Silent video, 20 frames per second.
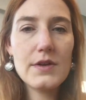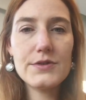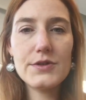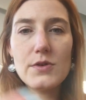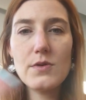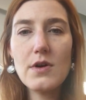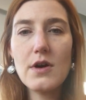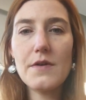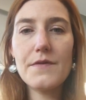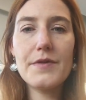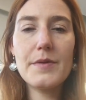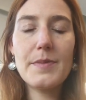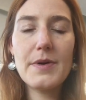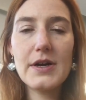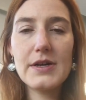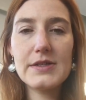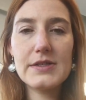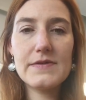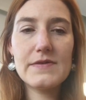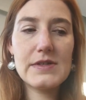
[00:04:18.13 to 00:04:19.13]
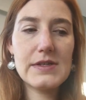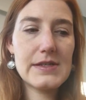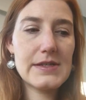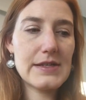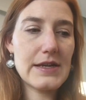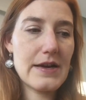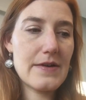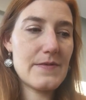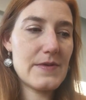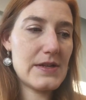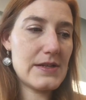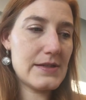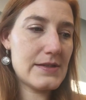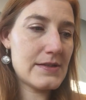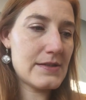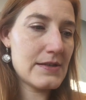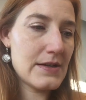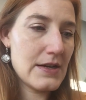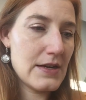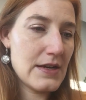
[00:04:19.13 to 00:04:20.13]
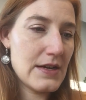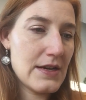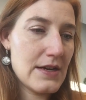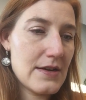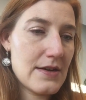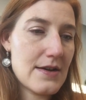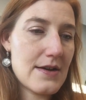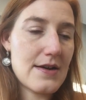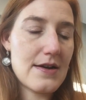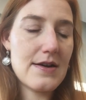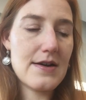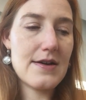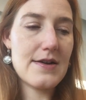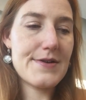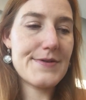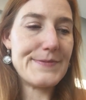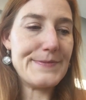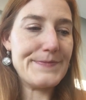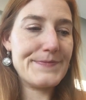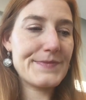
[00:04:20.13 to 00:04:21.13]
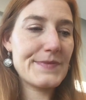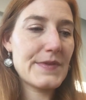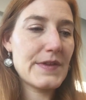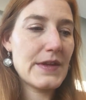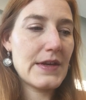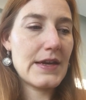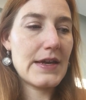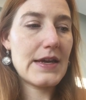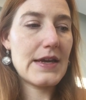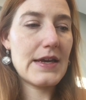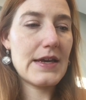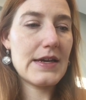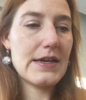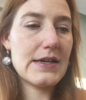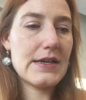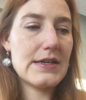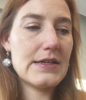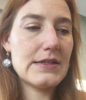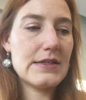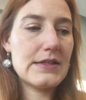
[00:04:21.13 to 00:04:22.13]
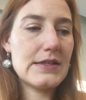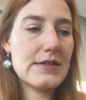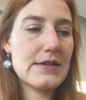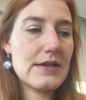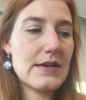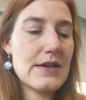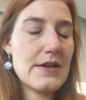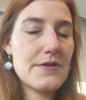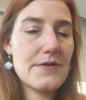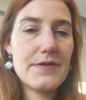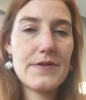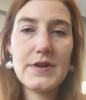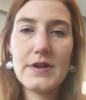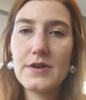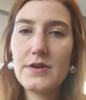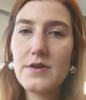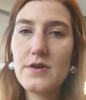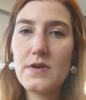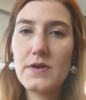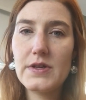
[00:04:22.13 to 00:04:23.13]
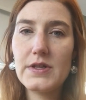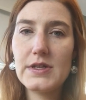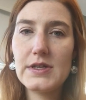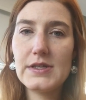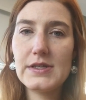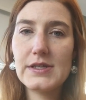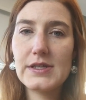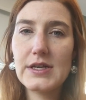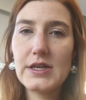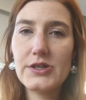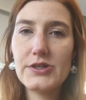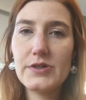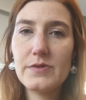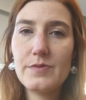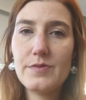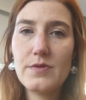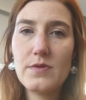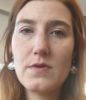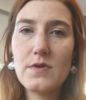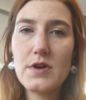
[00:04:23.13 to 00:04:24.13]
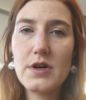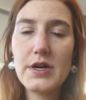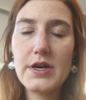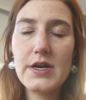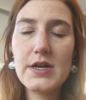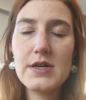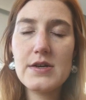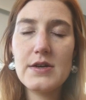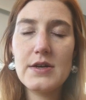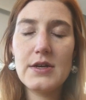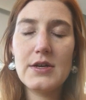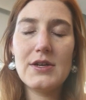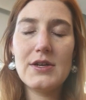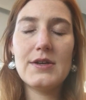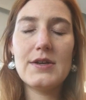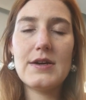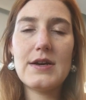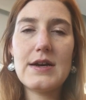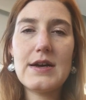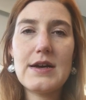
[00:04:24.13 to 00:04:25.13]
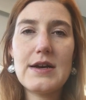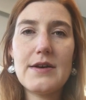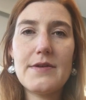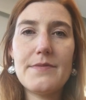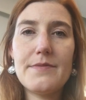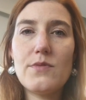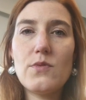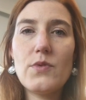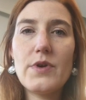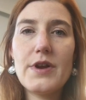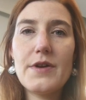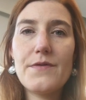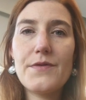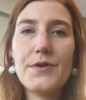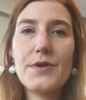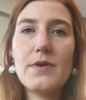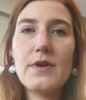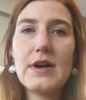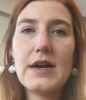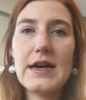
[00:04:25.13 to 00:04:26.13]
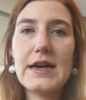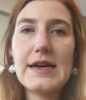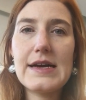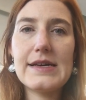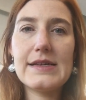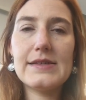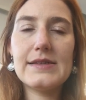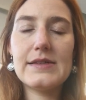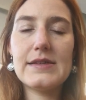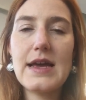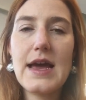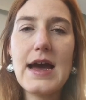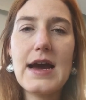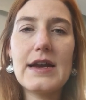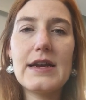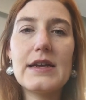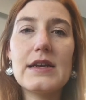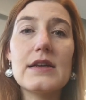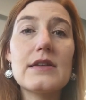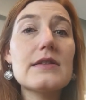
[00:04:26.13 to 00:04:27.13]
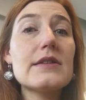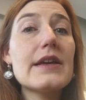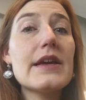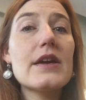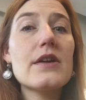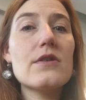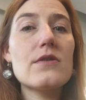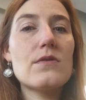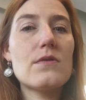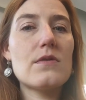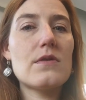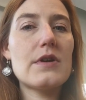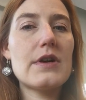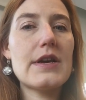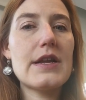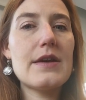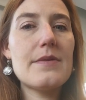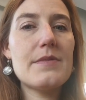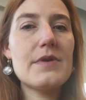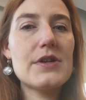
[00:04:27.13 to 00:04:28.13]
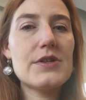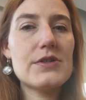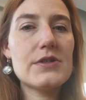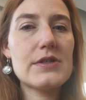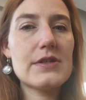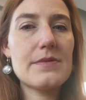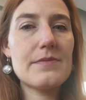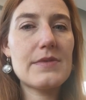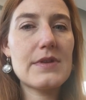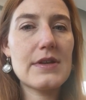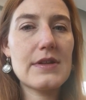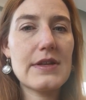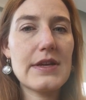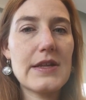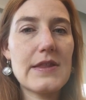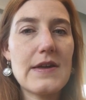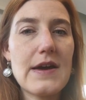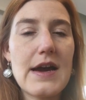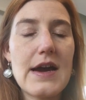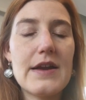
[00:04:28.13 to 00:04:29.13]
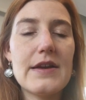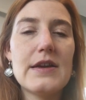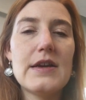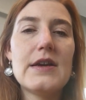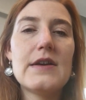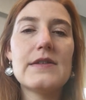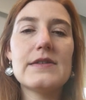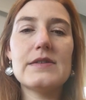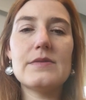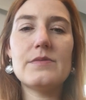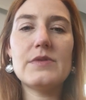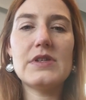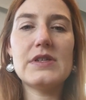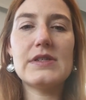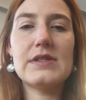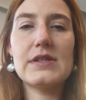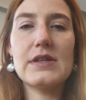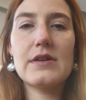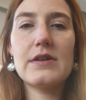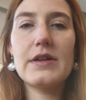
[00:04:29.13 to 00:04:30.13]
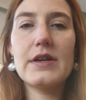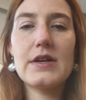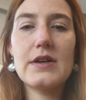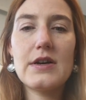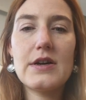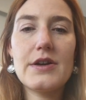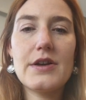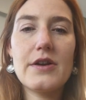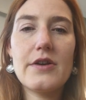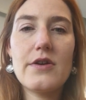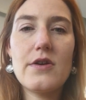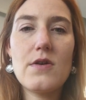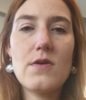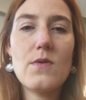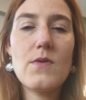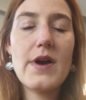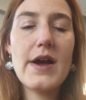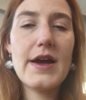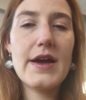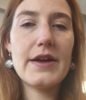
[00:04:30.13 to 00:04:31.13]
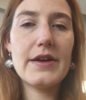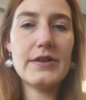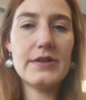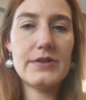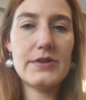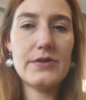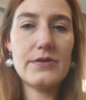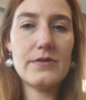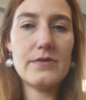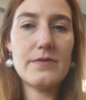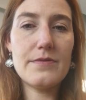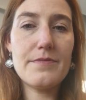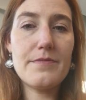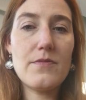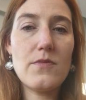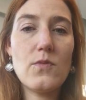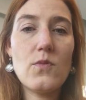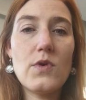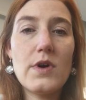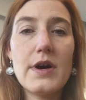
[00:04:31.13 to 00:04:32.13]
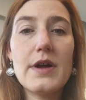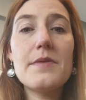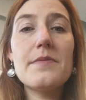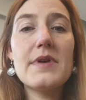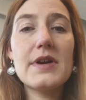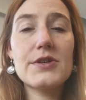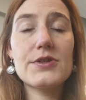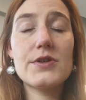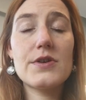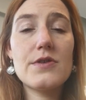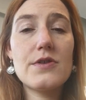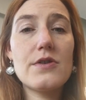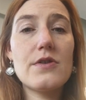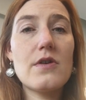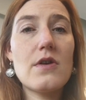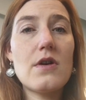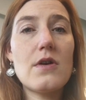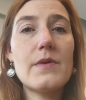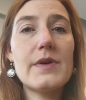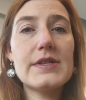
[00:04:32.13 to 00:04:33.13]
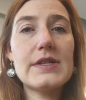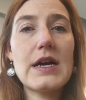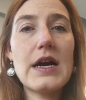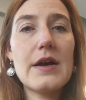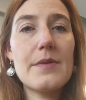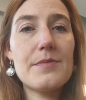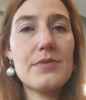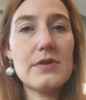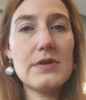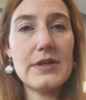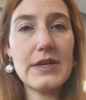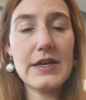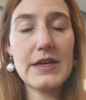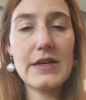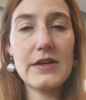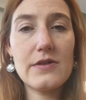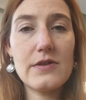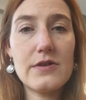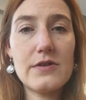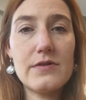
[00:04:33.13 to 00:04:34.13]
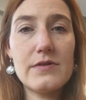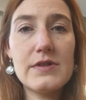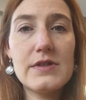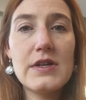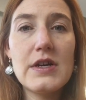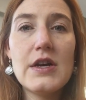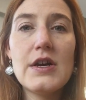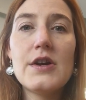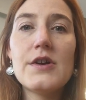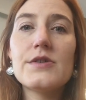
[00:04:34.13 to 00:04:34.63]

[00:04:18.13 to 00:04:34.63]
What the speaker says: Do all of the parts of the assignments. And another thing to note in the discussion board, whenever you guys add in a link or an image or something like that, someone needs to click on and go away. To one, make sure that you're always hyperlinking those.